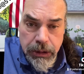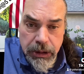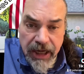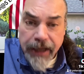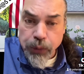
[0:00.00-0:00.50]

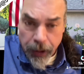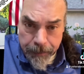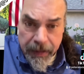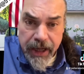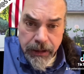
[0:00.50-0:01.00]
That's what it
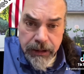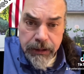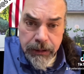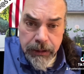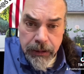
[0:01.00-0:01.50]

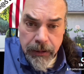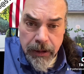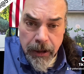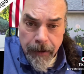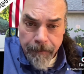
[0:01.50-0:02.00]
means.
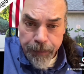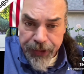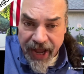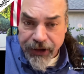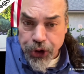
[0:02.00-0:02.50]

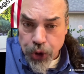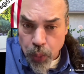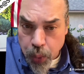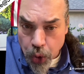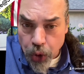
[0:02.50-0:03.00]
That's the
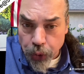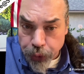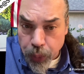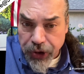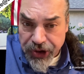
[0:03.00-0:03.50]
world
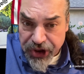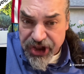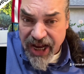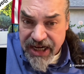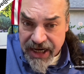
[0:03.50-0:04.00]
we're
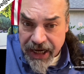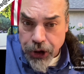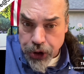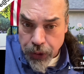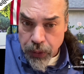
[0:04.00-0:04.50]
descending
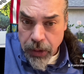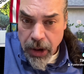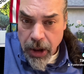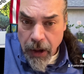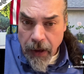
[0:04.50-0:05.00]
into,
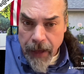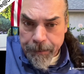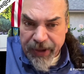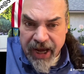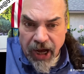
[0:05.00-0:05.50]

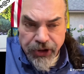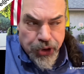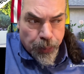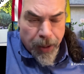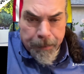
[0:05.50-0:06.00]
because the
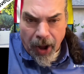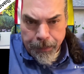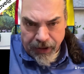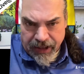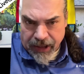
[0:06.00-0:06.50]

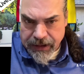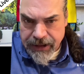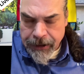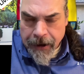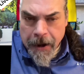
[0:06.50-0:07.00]

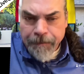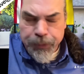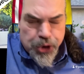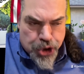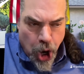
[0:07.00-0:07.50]
Republicans
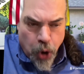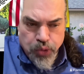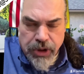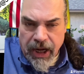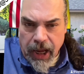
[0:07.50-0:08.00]

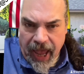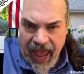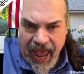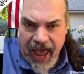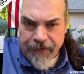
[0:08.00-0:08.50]
don't
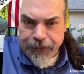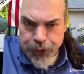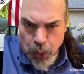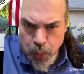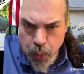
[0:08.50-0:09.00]
have
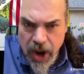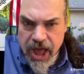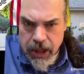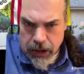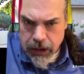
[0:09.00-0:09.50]
the
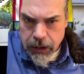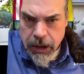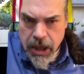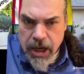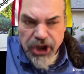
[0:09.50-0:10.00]
will
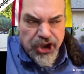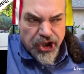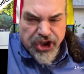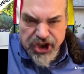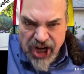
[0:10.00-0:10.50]
to
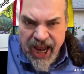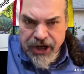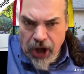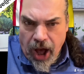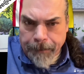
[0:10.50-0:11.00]
stand
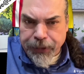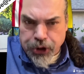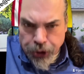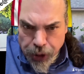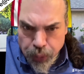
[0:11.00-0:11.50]
up
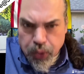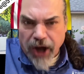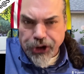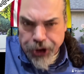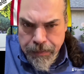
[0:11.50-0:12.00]
to the
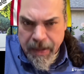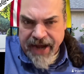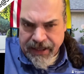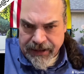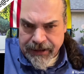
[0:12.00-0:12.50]
Russian
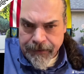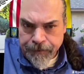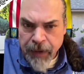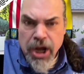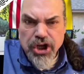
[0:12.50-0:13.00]
menace.
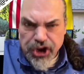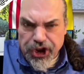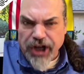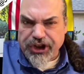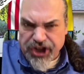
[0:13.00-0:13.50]

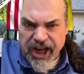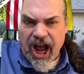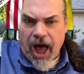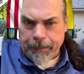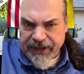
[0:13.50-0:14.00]
Just the
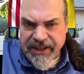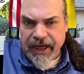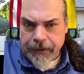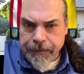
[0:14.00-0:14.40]
opposite.